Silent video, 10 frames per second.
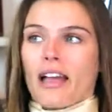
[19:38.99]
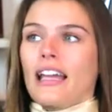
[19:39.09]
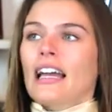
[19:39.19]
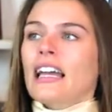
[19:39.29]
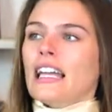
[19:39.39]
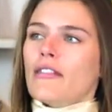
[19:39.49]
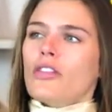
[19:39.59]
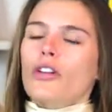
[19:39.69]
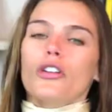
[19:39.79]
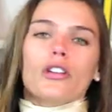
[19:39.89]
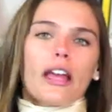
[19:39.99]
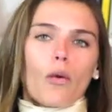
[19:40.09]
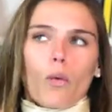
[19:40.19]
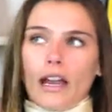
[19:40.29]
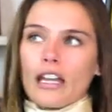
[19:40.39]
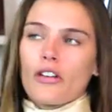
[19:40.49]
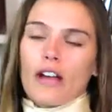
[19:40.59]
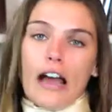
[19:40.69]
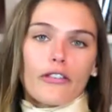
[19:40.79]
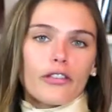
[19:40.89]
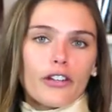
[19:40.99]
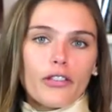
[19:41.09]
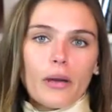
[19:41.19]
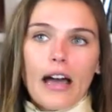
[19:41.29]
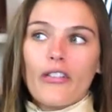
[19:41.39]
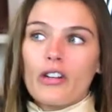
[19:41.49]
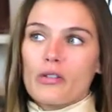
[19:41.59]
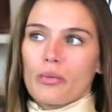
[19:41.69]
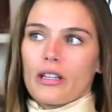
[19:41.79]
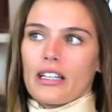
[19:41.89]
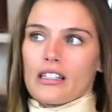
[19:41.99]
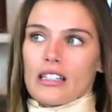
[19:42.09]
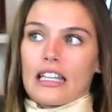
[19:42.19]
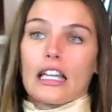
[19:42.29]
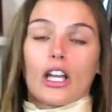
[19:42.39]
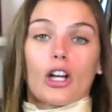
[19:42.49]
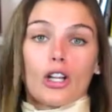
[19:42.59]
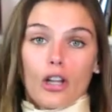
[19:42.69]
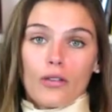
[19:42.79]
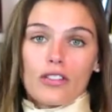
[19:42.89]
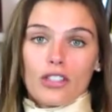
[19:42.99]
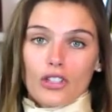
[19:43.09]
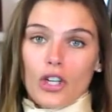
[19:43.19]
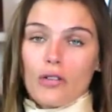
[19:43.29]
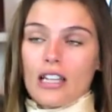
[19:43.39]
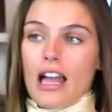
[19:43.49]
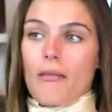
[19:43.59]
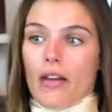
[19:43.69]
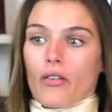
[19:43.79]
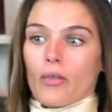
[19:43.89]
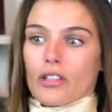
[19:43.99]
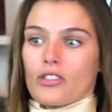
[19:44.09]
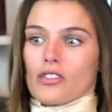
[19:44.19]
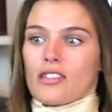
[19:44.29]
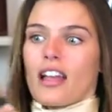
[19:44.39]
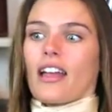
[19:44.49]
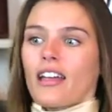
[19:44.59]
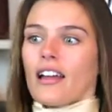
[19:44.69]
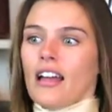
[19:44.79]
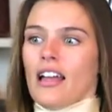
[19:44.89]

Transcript: Like, even though you're like waiting around for a few hours, when it's getting close to showtime, everyone's just like